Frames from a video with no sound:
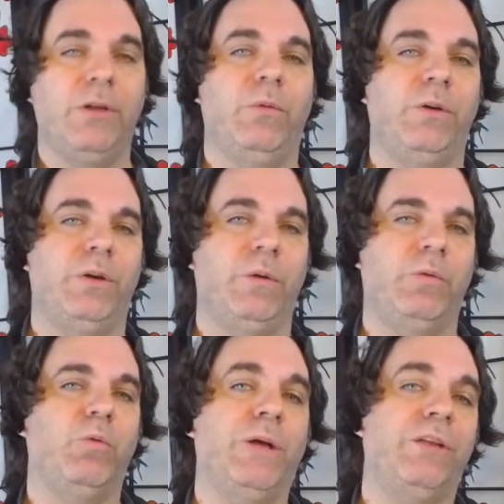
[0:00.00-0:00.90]
We're dealing
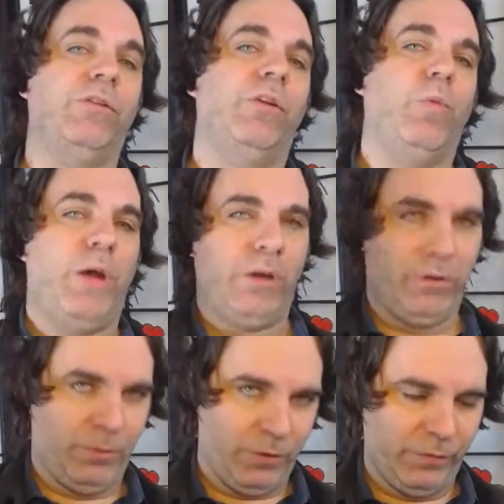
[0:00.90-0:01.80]
with what gets in the way of
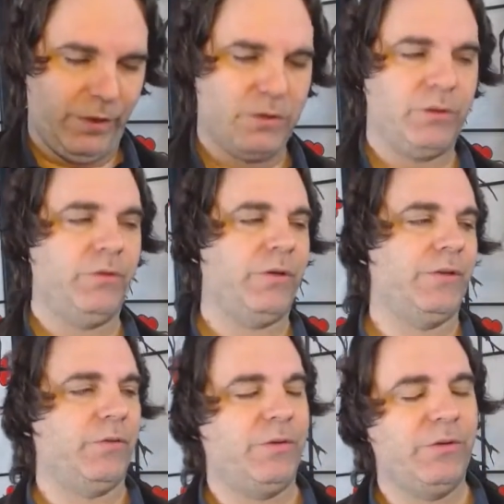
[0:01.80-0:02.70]
their motivations,
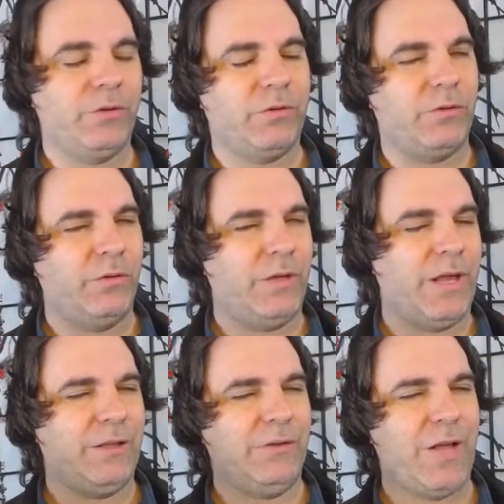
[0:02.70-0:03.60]
and so
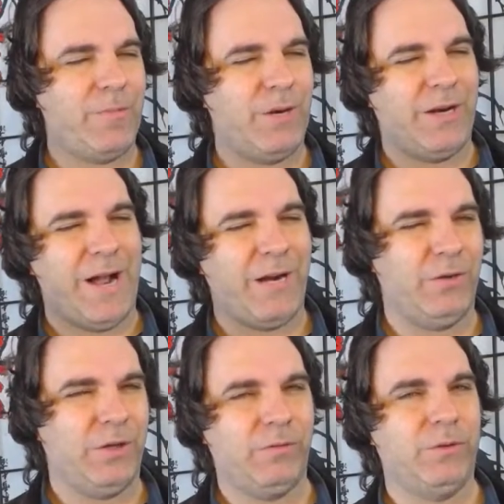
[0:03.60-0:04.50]
these happen on a
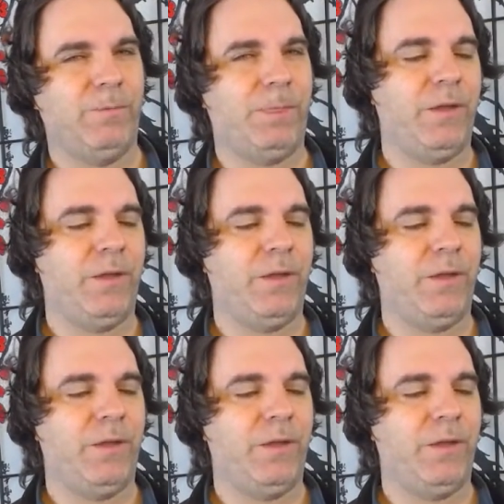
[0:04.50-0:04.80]
higher level.